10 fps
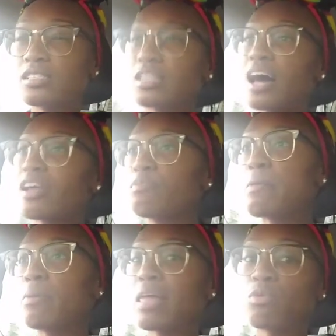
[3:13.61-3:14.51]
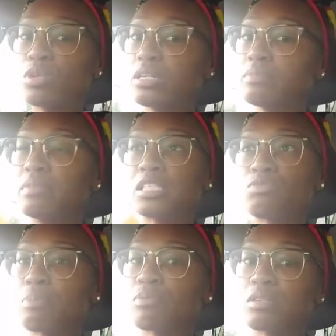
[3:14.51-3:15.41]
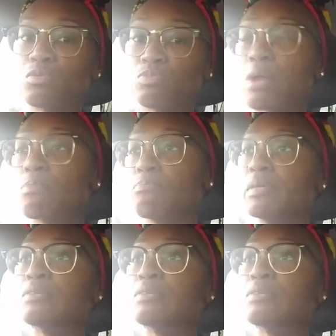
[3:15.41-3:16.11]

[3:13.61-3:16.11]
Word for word: It's a lot of people they really misrepresent they